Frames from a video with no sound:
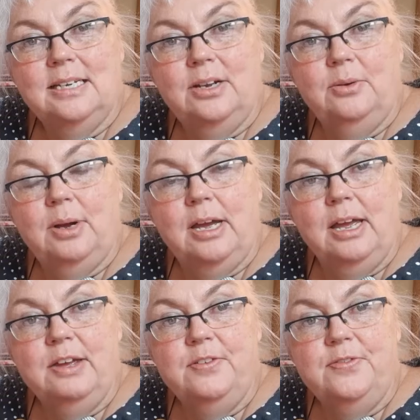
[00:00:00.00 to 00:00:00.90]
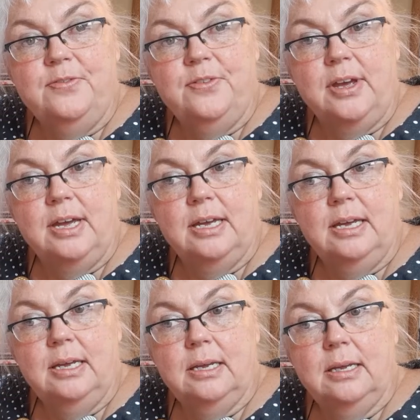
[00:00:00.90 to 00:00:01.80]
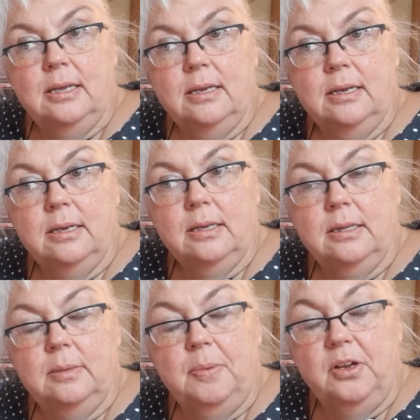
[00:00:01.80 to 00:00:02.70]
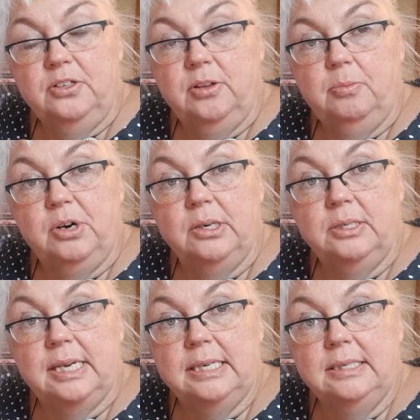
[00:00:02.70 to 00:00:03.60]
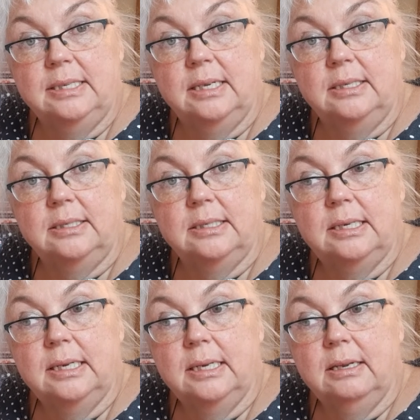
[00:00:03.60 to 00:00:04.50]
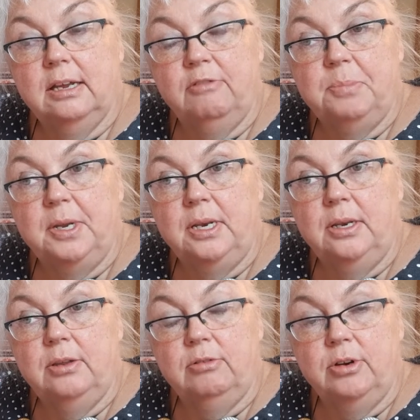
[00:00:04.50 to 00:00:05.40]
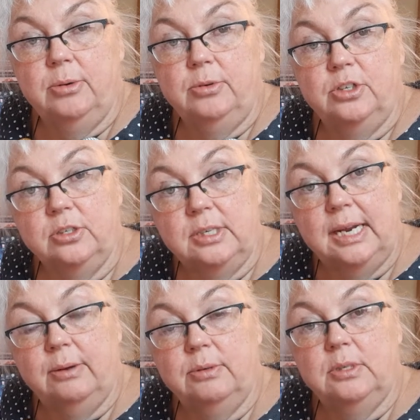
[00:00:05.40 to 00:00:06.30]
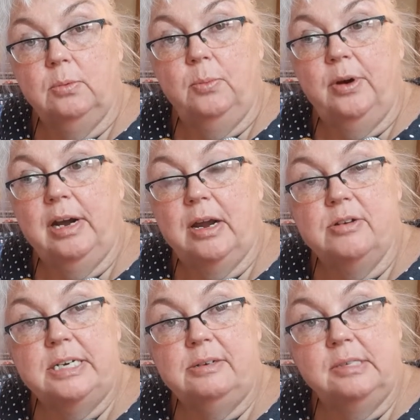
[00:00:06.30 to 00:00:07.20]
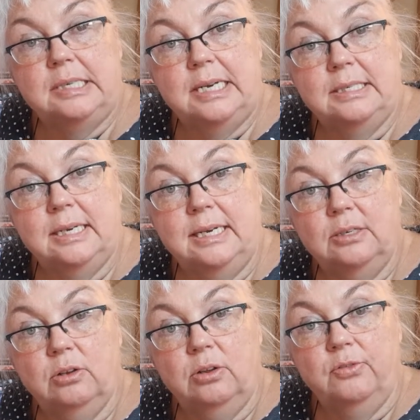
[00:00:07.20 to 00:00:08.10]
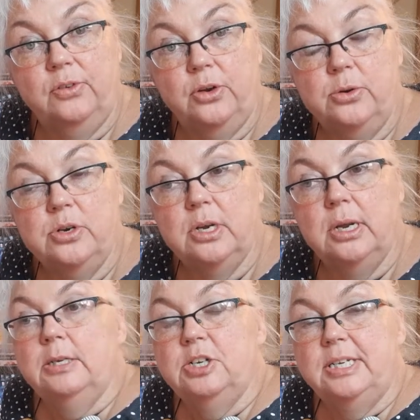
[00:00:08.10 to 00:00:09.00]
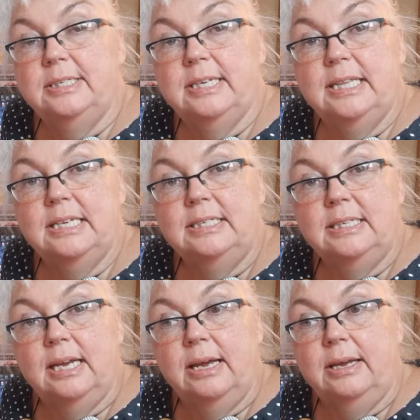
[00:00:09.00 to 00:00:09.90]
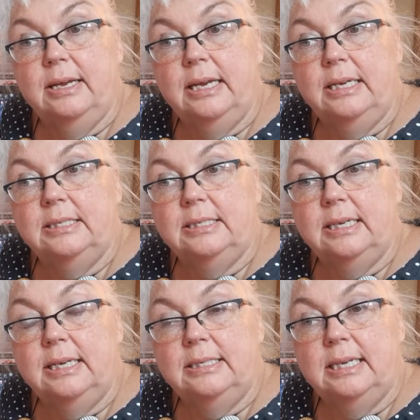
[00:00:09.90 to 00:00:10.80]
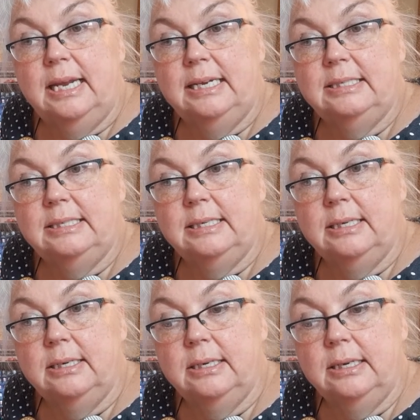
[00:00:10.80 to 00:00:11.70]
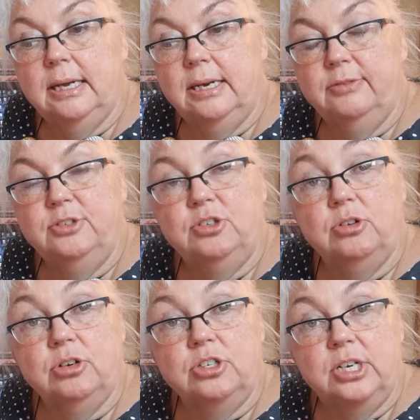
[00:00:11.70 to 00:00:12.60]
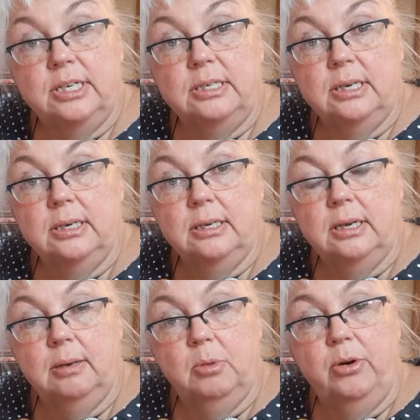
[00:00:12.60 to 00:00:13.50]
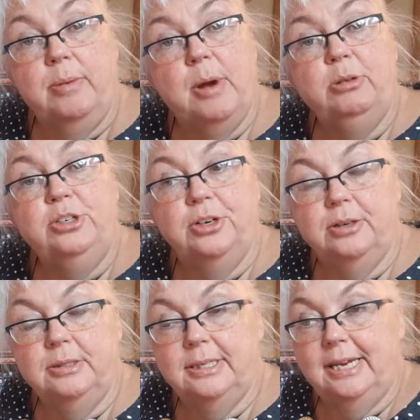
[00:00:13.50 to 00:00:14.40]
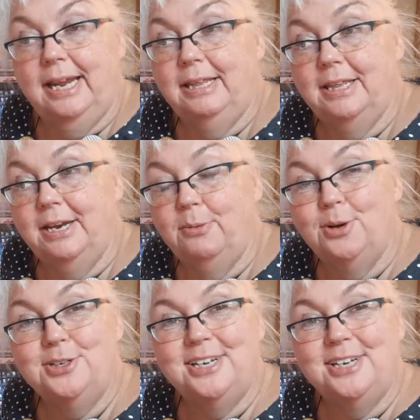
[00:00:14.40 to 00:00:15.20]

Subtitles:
So I've... part of the process that I've been through just now is the one where I go downstairs and eat all the food. As you can see, this is less kind of structured and more emotional today than it was